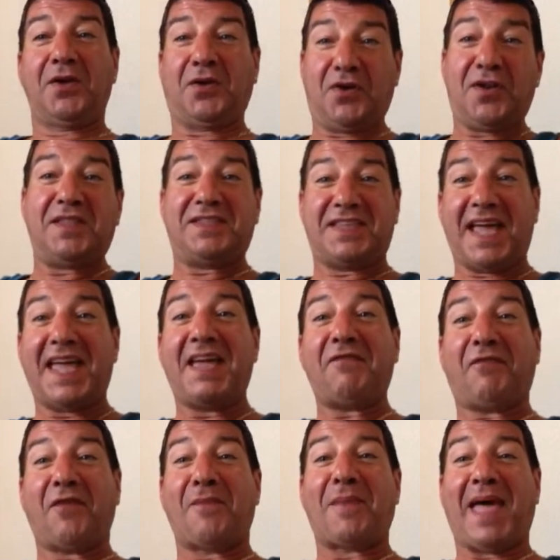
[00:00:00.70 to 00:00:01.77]
Good day
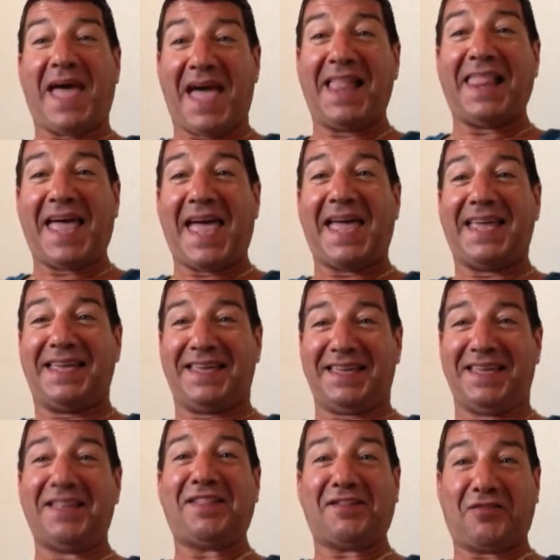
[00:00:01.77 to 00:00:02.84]
from LA.
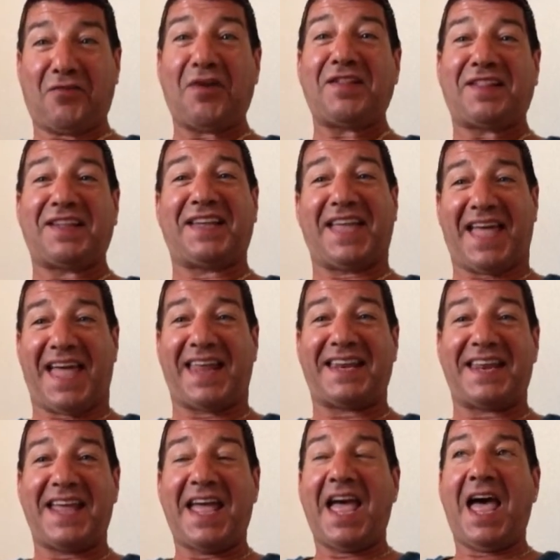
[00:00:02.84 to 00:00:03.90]
It's Chris
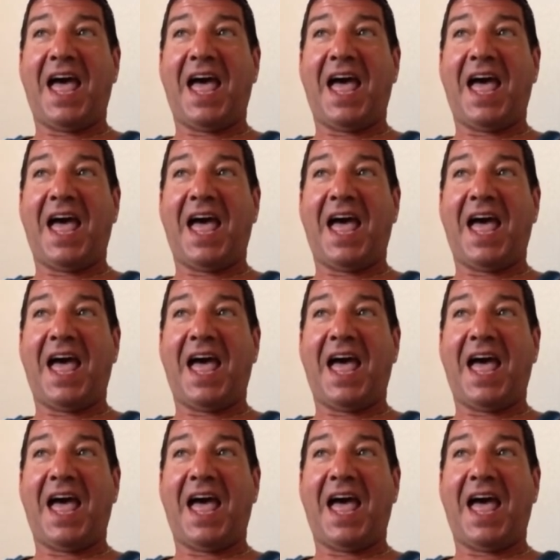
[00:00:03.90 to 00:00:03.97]
again.